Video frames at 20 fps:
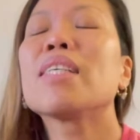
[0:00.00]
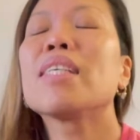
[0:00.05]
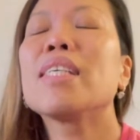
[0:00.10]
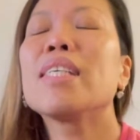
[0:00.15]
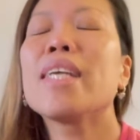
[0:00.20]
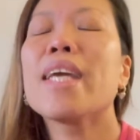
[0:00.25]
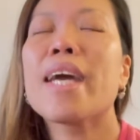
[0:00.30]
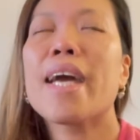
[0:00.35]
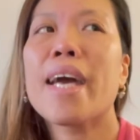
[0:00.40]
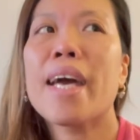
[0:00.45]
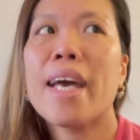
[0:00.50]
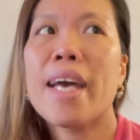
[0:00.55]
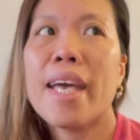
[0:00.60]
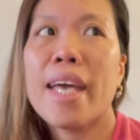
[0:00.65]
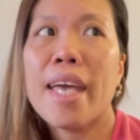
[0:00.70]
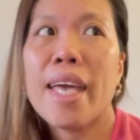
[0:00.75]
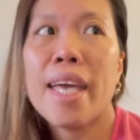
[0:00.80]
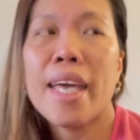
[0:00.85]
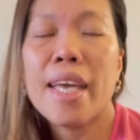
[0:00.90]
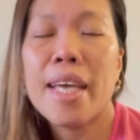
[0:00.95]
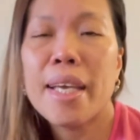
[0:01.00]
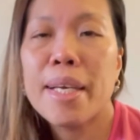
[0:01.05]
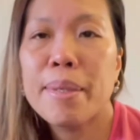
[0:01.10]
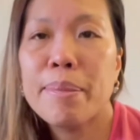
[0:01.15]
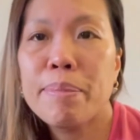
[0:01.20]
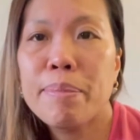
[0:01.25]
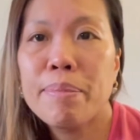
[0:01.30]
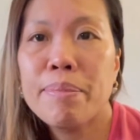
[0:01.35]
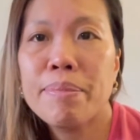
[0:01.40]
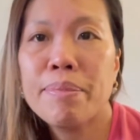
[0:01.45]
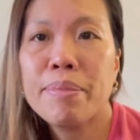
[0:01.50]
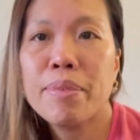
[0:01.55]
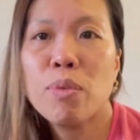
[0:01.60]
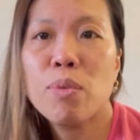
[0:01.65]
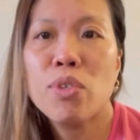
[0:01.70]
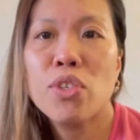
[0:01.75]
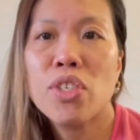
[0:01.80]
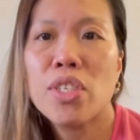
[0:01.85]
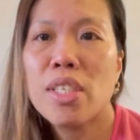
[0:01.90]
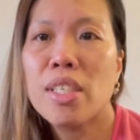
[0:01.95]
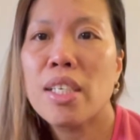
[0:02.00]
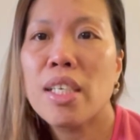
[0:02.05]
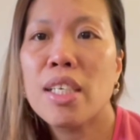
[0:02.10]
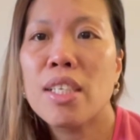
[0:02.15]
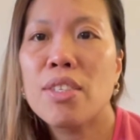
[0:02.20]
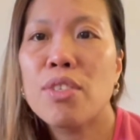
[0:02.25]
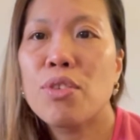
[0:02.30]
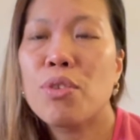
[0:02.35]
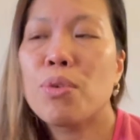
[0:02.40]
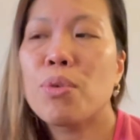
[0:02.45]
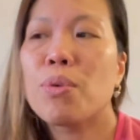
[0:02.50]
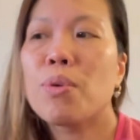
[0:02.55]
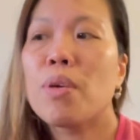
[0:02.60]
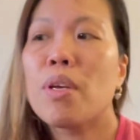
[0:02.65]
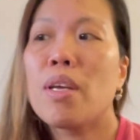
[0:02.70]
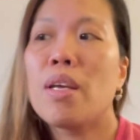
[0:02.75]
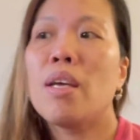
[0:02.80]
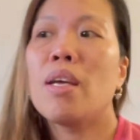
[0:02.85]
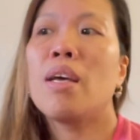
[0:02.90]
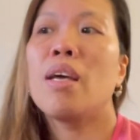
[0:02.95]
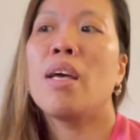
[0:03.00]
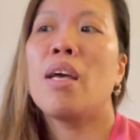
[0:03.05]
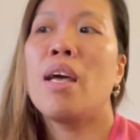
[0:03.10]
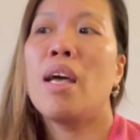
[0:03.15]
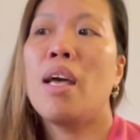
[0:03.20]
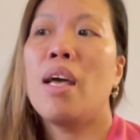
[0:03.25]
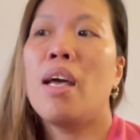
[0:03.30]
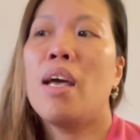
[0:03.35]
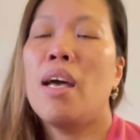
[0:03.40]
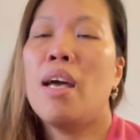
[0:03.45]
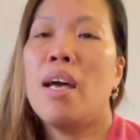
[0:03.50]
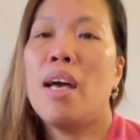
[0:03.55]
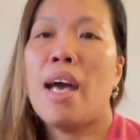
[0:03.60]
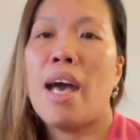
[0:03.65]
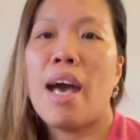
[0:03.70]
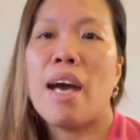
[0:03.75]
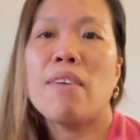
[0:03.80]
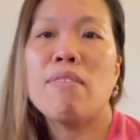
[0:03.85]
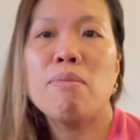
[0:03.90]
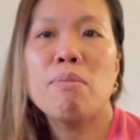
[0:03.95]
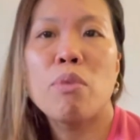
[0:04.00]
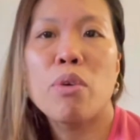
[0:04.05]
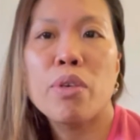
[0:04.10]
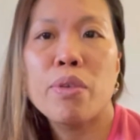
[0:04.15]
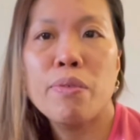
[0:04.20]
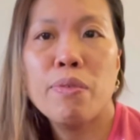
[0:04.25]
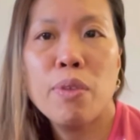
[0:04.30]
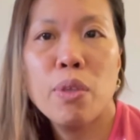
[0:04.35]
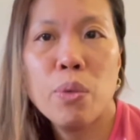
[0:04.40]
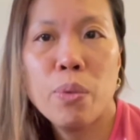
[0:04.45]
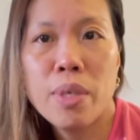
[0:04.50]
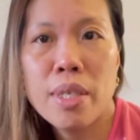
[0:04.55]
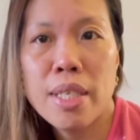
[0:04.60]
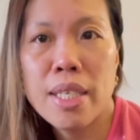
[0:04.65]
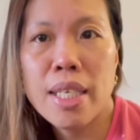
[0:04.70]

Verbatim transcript: yeah, um, we just need to have more fluids